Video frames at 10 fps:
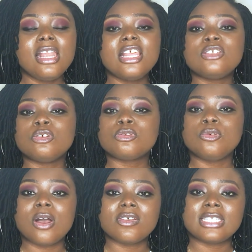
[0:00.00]
let's just
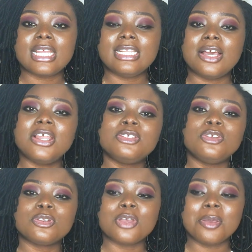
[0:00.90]
go outside now. Let's
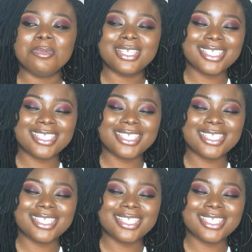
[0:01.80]
just go and meet.